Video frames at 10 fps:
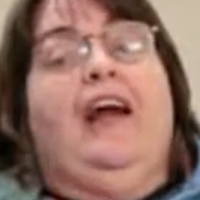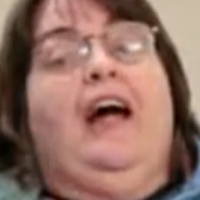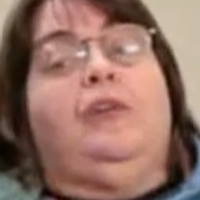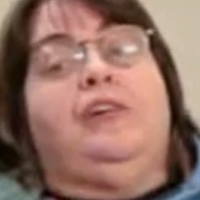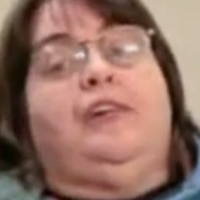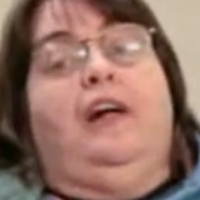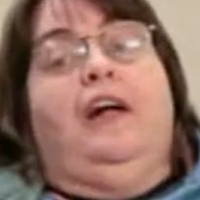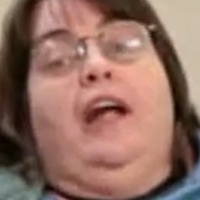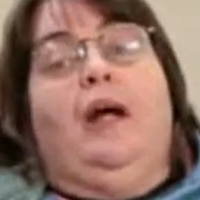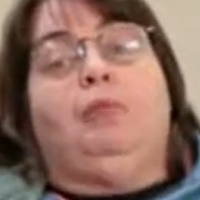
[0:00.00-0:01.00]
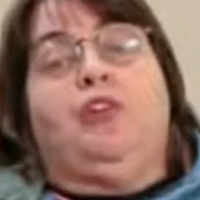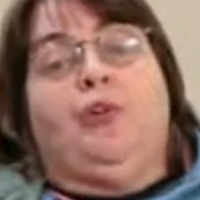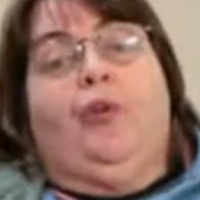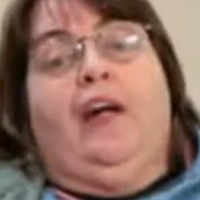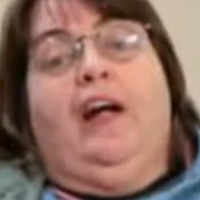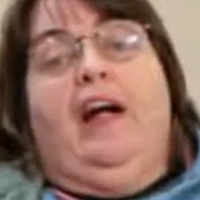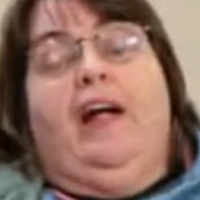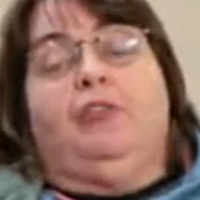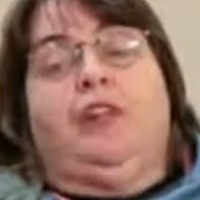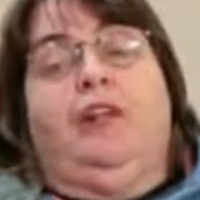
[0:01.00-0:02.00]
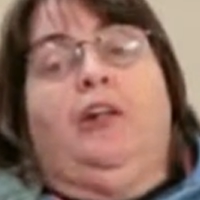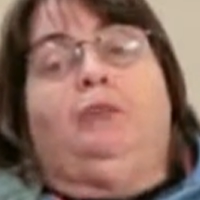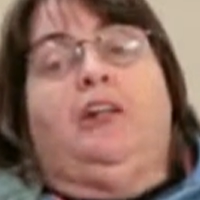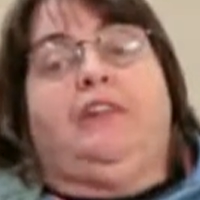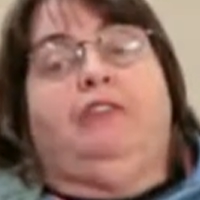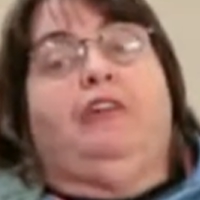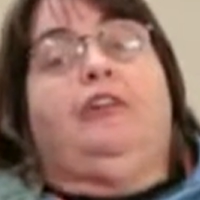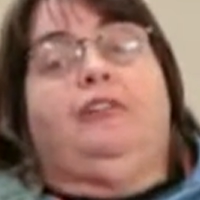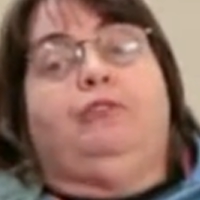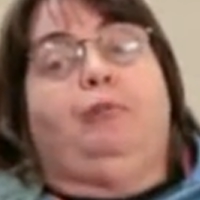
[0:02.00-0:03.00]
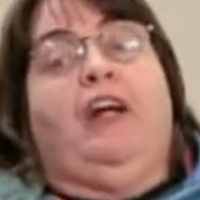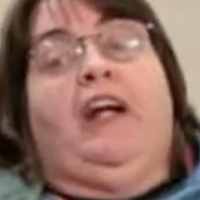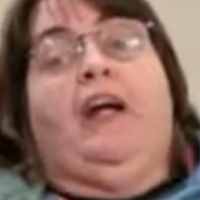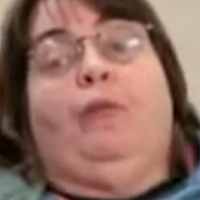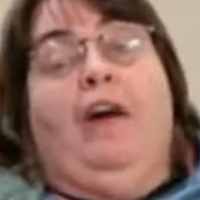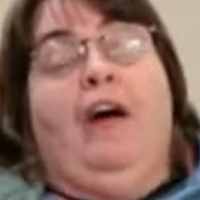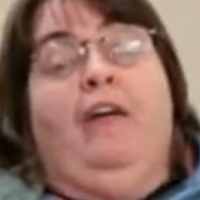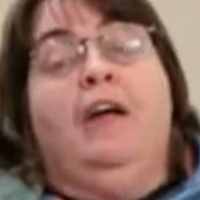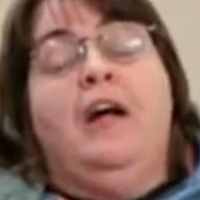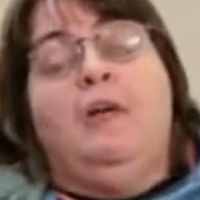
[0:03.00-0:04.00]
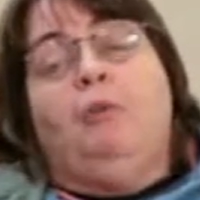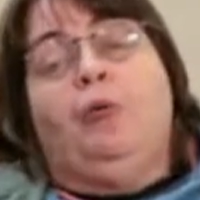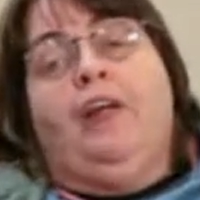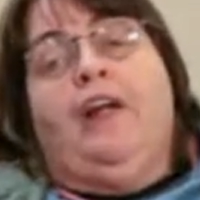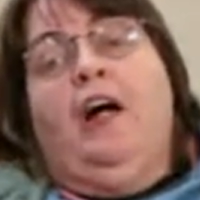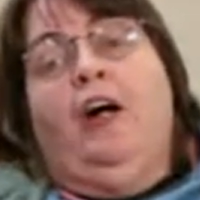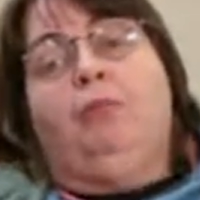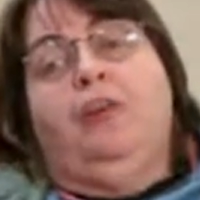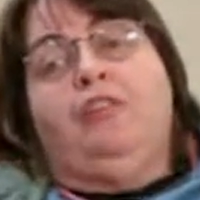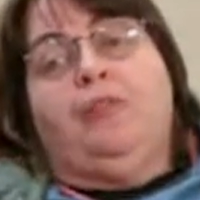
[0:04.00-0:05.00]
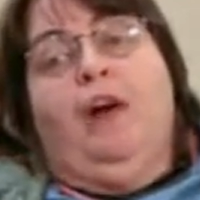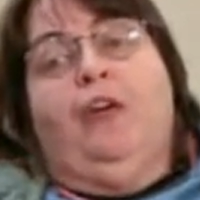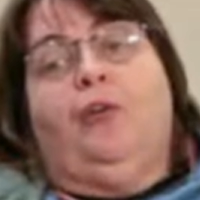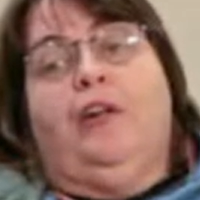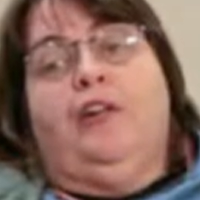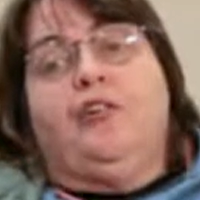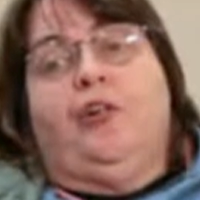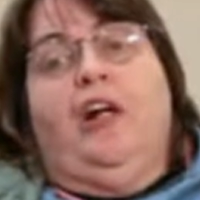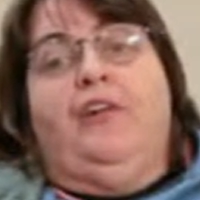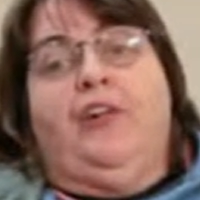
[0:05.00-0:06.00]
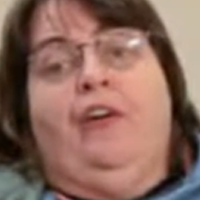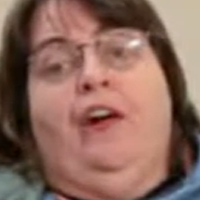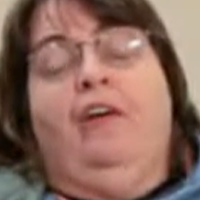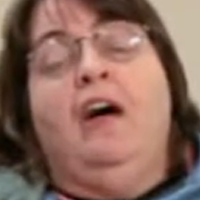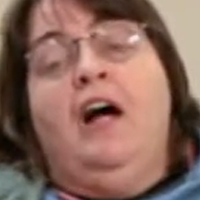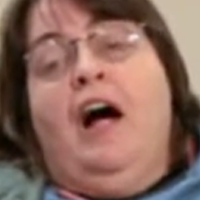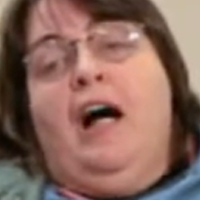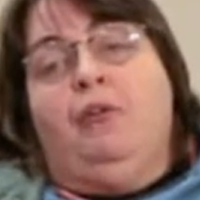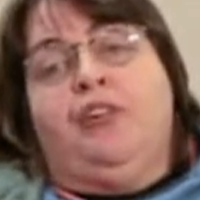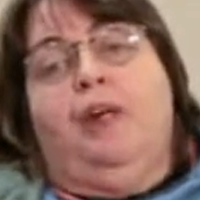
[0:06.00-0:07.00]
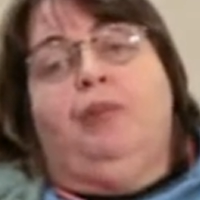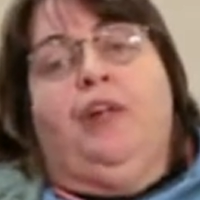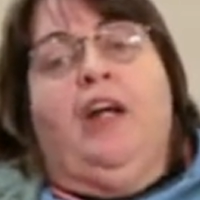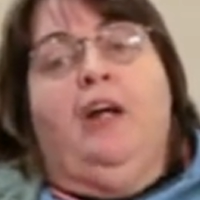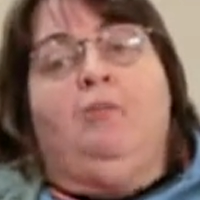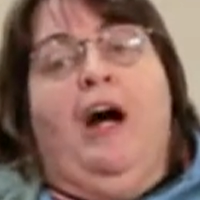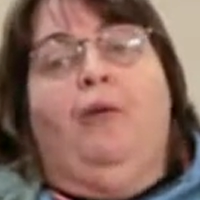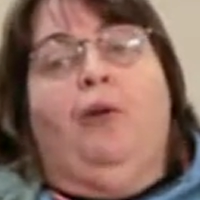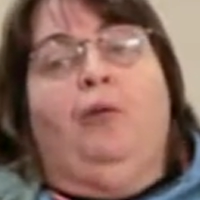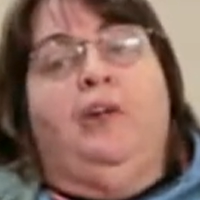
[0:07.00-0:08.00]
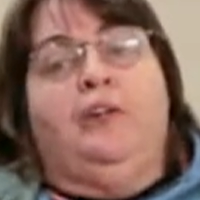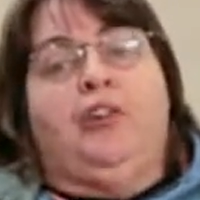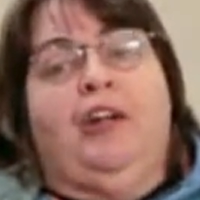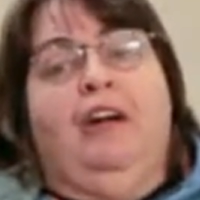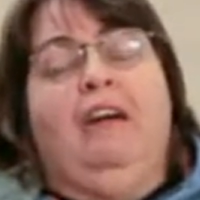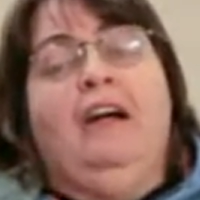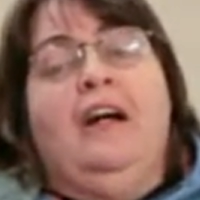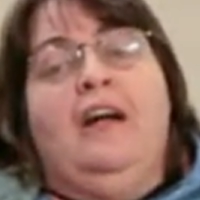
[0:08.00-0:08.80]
that, I was ambulatory and it was a little bit difficult for me to get around. But with the help of Spinal Cord Injury Ontario, I was able to get a power wheelchair.